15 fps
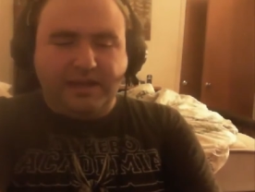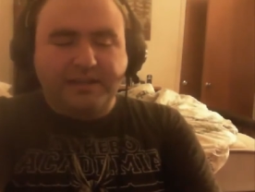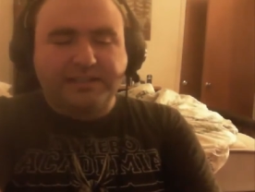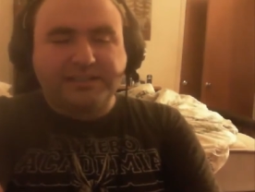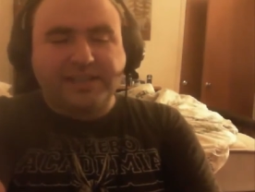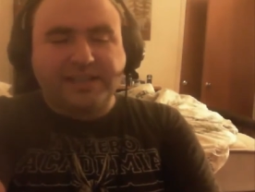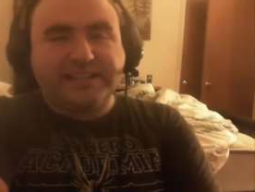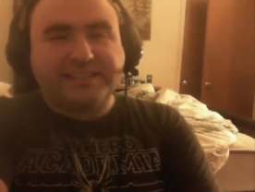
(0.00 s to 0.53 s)
I
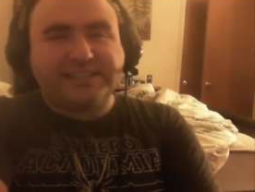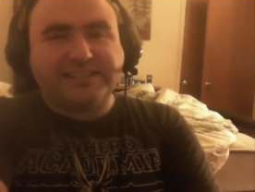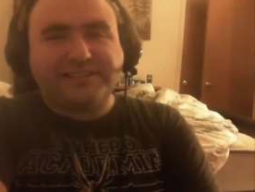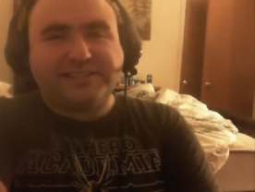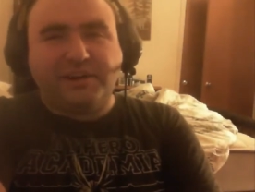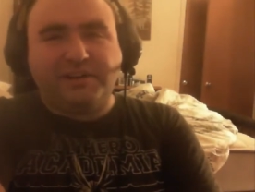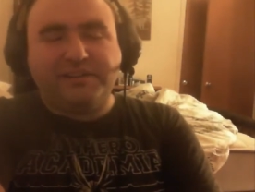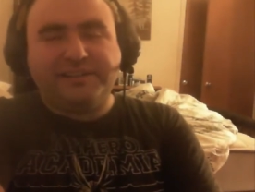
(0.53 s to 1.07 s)
should
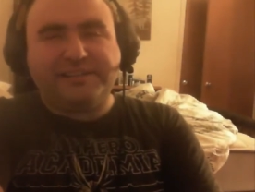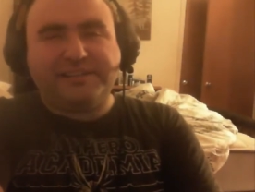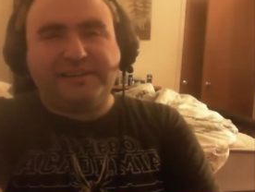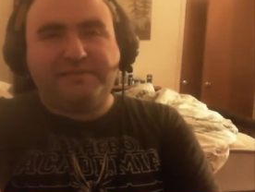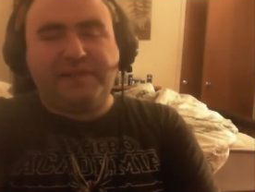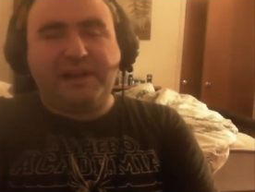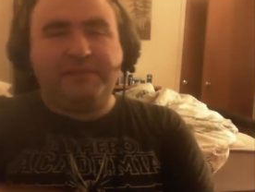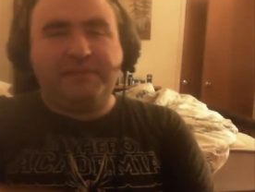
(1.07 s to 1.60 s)
just call this
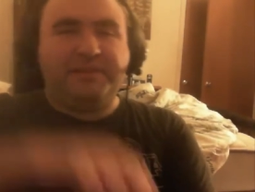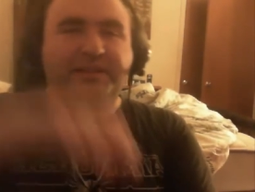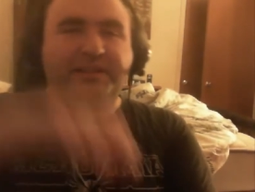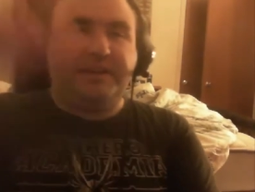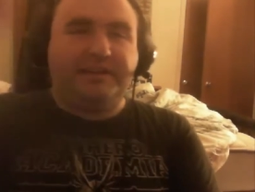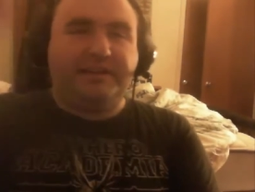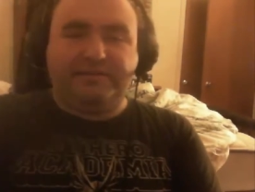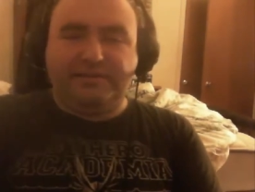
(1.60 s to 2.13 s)
a Family
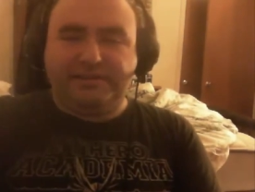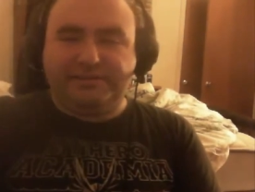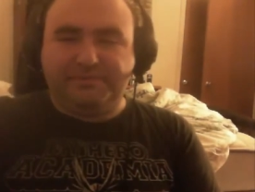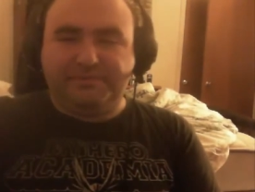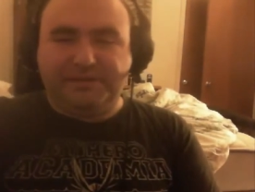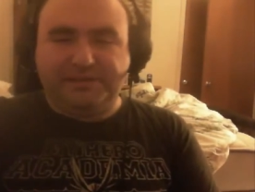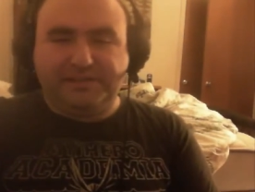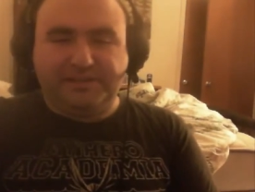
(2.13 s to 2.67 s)
Guy
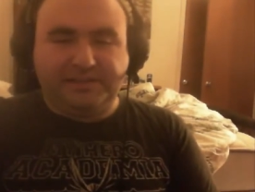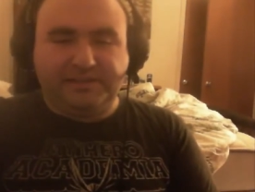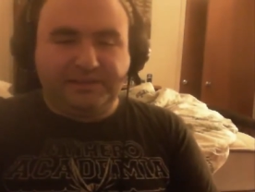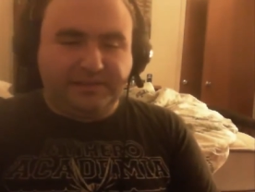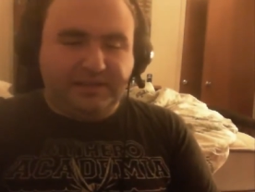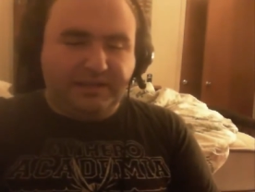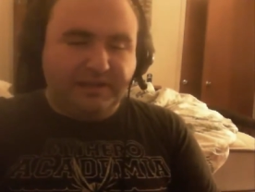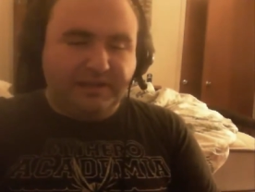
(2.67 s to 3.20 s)
Christmas, because
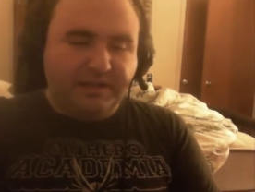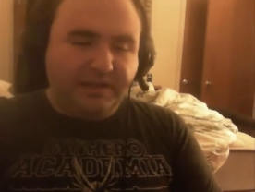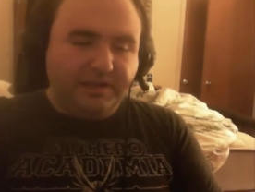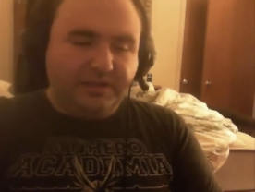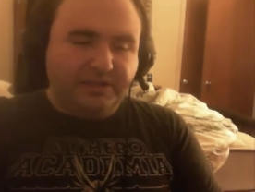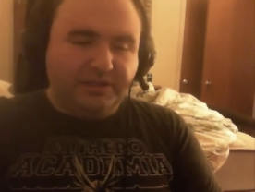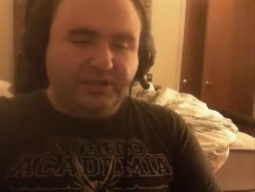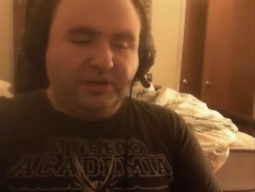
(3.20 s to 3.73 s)
there's, like,
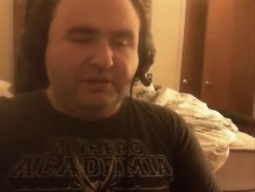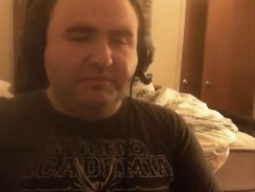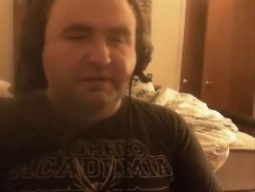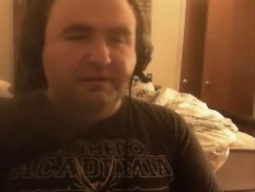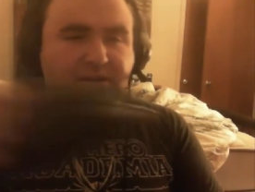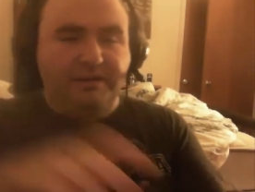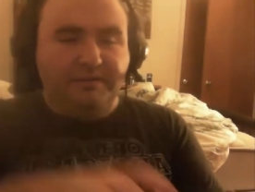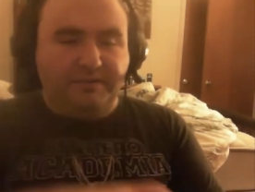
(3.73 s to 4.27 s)
so
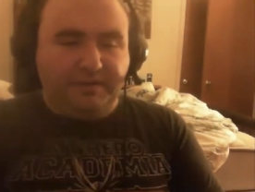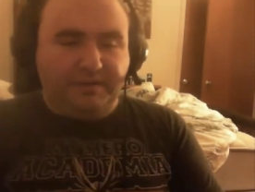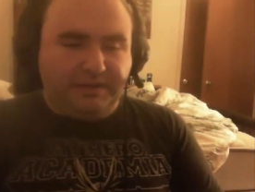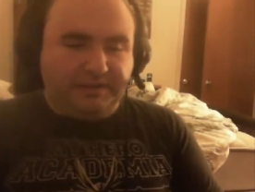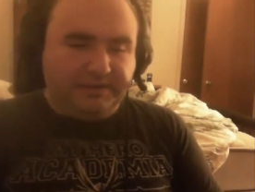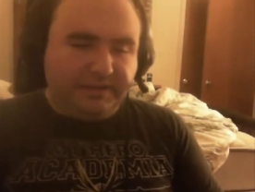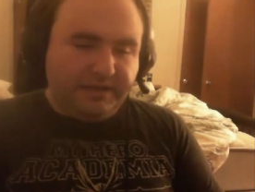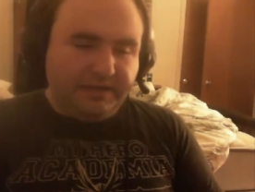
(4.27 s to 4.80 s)
many of
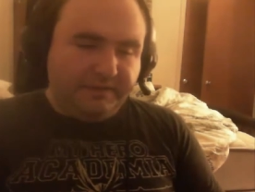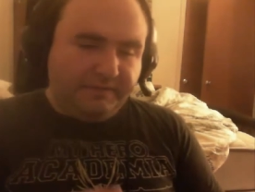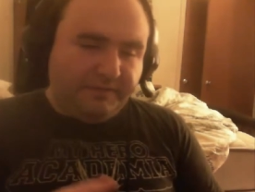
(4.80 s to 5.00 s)
these.